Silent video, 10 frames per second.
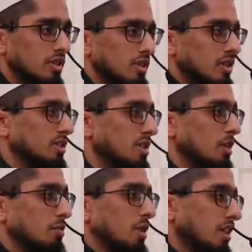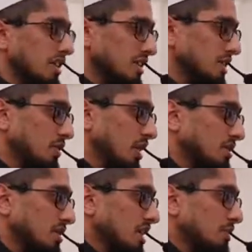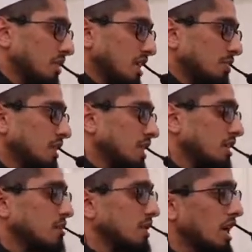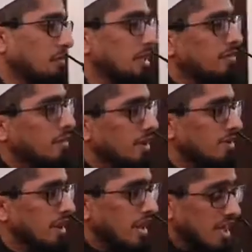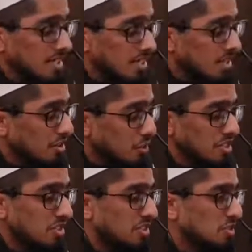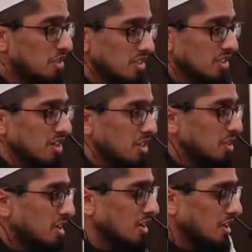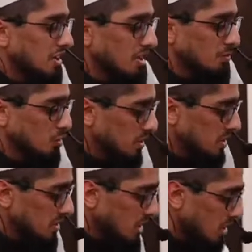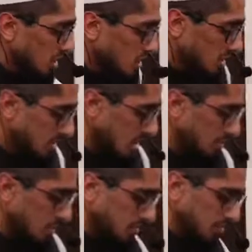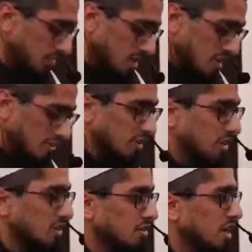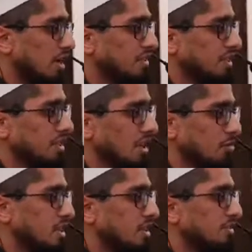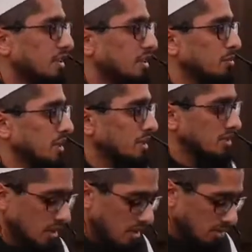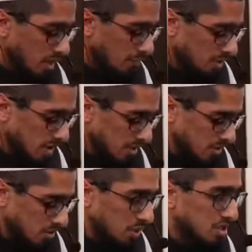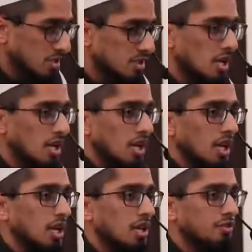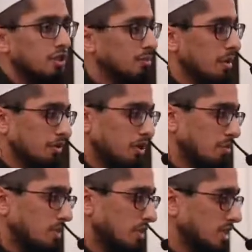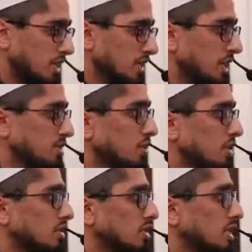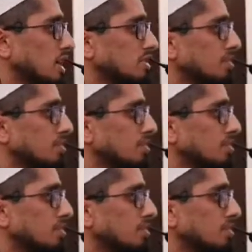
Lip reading: Jazakumullah khair wa akhiru da'wan alhamdulillahi rabbil alameen. If anybody has any other questions, you can come to me, inshallah, at the time of iftari or after. I'll be here for a little bit, inshallah. I'll be happy to answer your questions. If you need my phone number, you can take that as well, and then you can answer them.